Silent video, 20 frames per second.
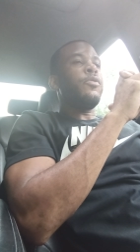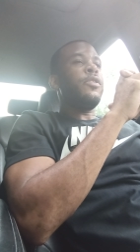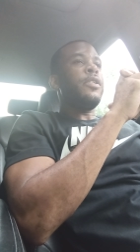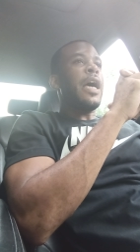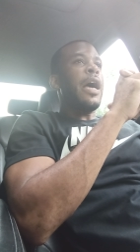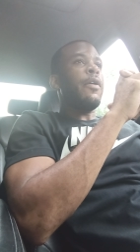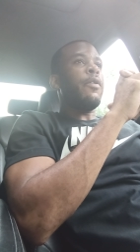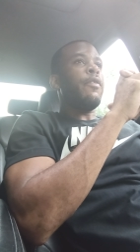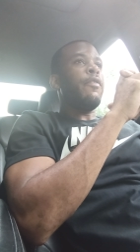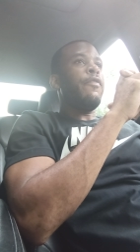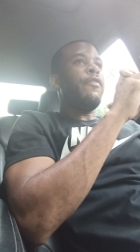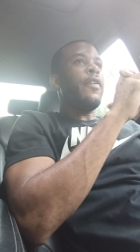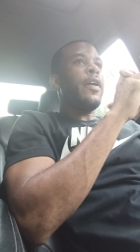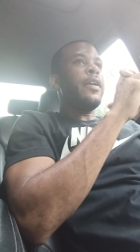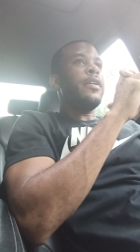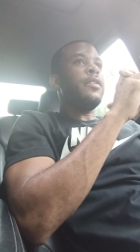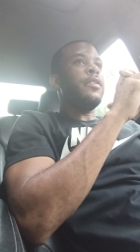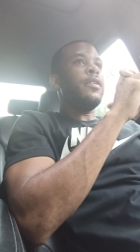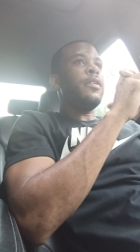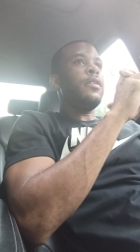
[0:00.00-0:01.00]

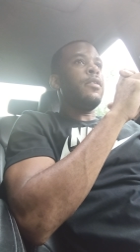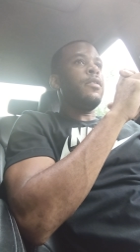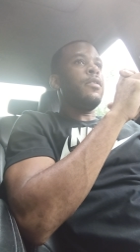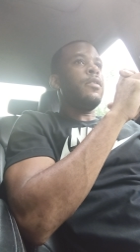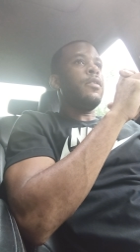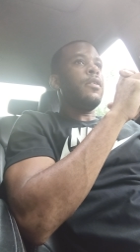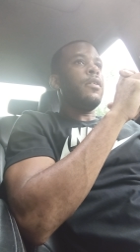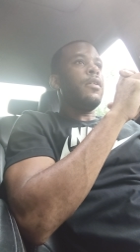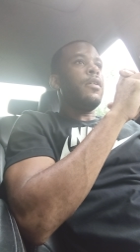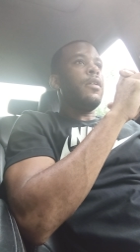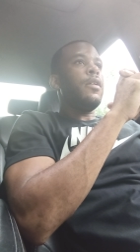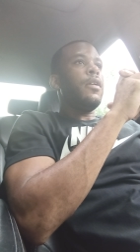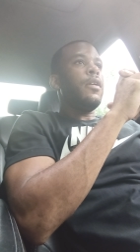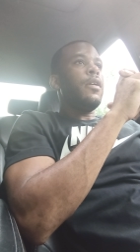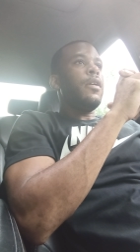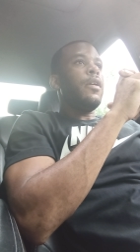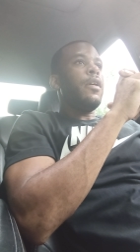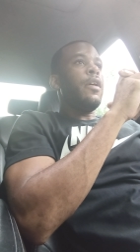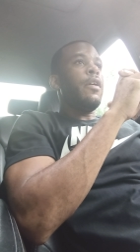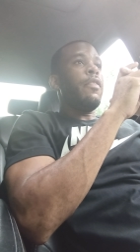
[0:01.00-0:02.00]
sacrifices
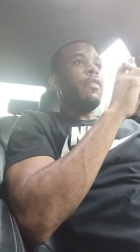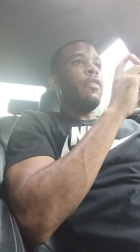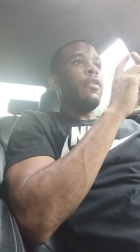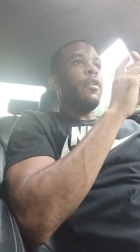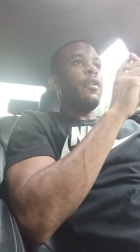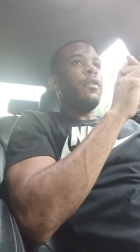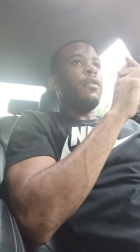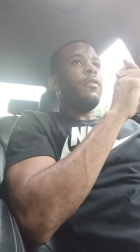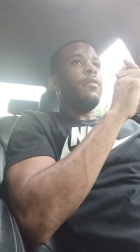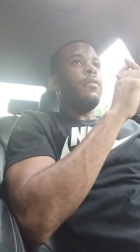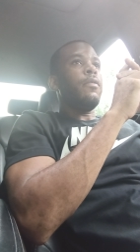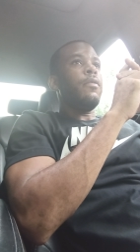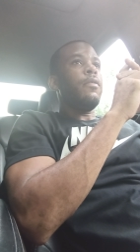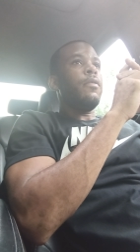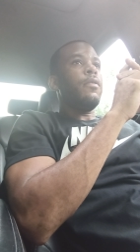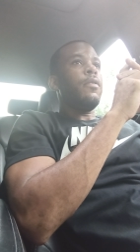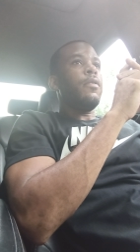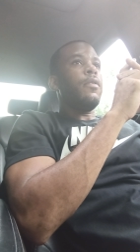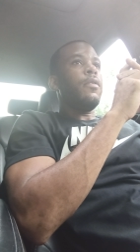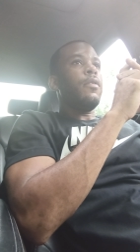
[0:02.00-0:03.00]
and
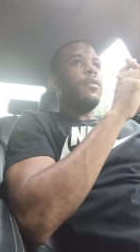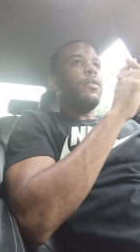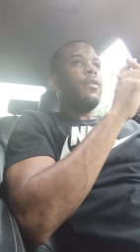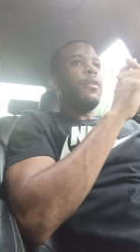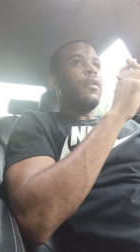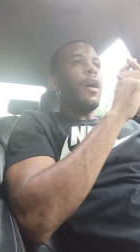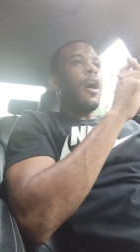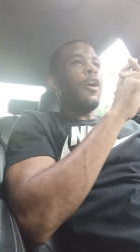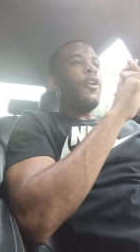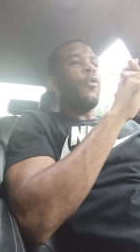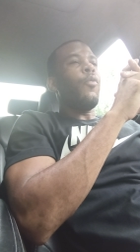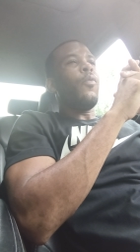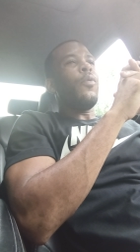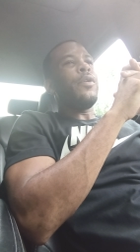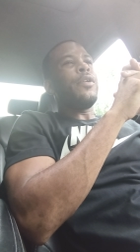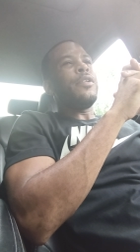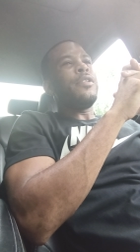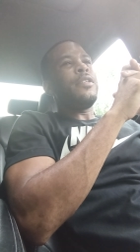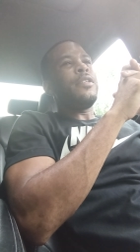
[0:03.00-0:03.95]
I don't want to